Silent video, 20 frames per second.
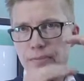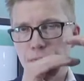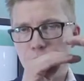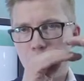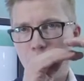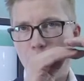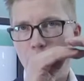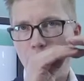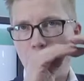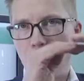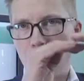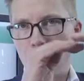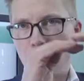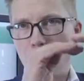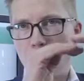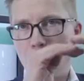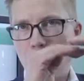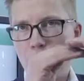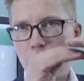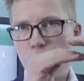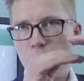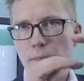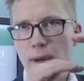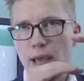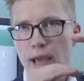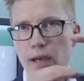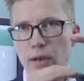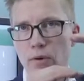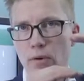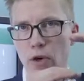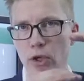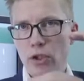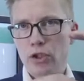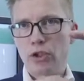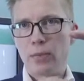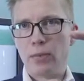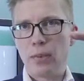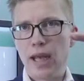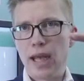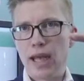so across the user plane,
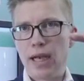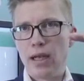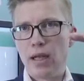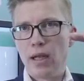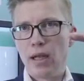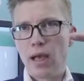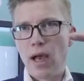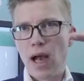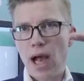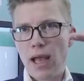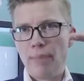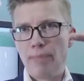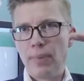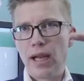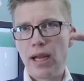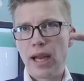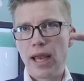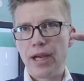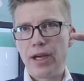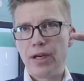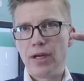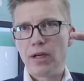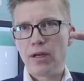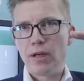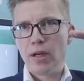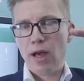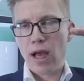console plane, IP layer,